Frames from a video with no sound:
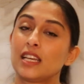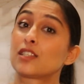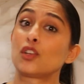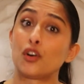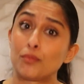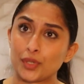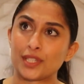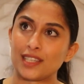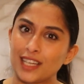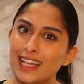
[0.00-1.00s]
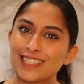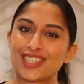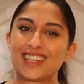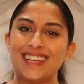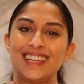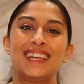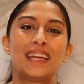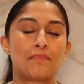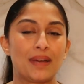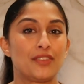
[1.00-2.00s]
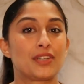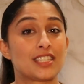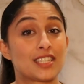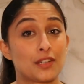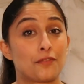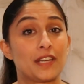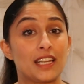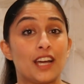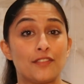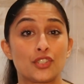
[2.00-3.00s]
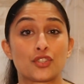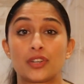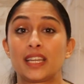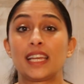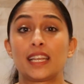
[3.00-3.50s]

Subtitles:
It's a lot more snug actually, but you can still fit an oven tray